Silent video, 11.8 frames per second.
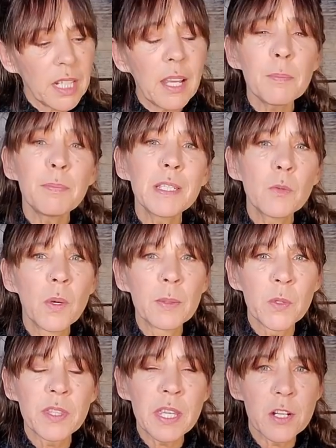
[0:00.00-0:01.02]
A big one
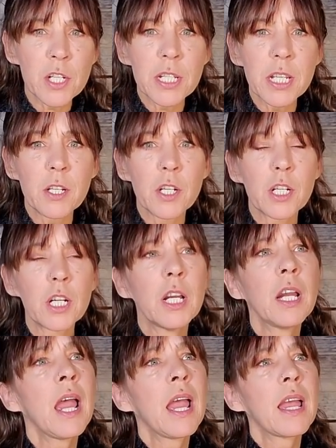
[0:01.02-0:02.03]
with caretaker,
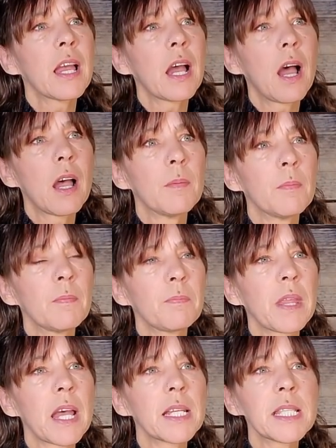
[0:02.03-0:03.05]

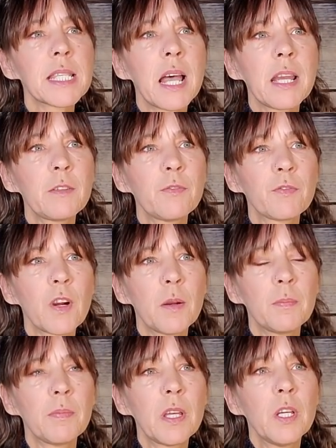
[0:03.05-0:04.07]
aside
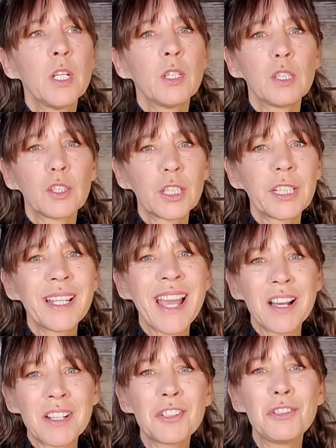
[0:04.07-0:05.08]
from learning
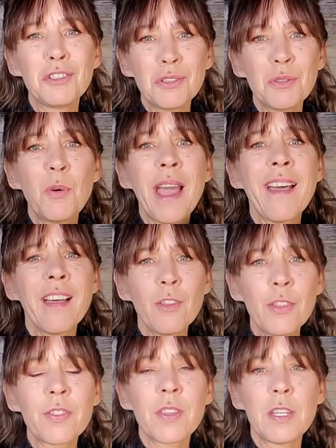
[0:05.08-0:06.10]
how to do
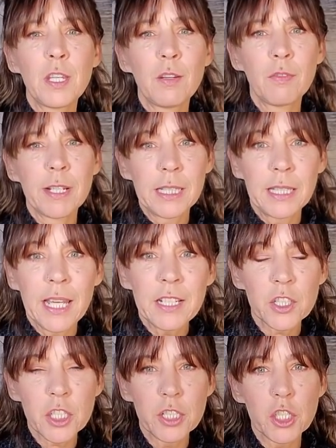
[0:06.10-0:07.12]
healthy
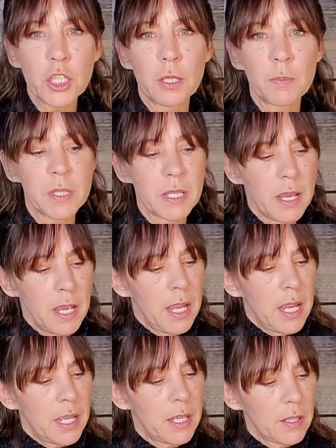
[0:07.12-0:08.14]
relationships,
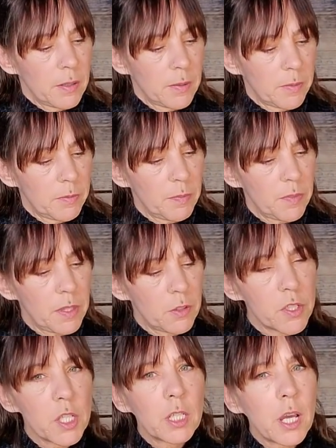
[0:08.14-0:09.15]

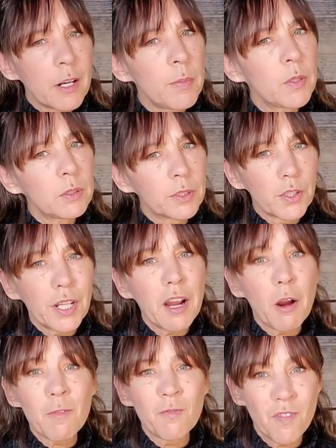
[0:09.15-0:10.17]
there's a lot about learning
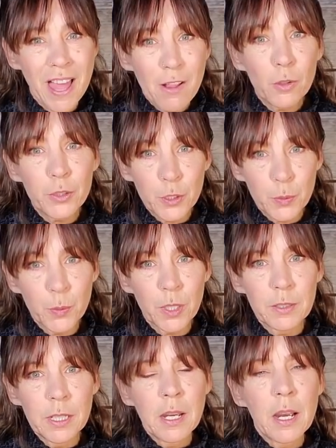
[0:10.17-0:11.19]
our value.
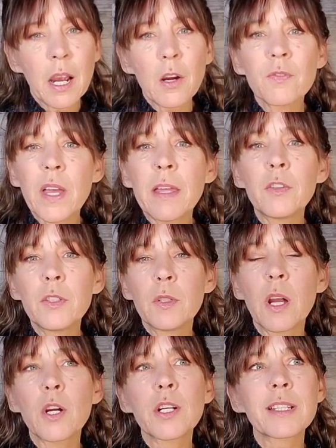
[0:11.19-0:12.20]
Our value,
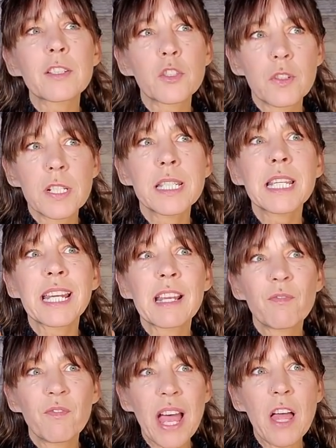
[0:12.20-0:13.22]
our extrinsic
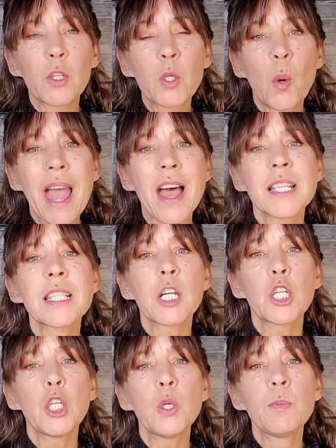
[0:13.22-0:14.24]
value as a
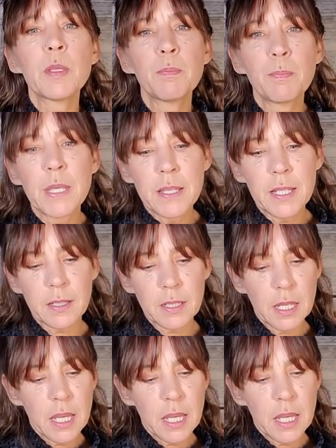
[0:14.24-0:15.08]
human being,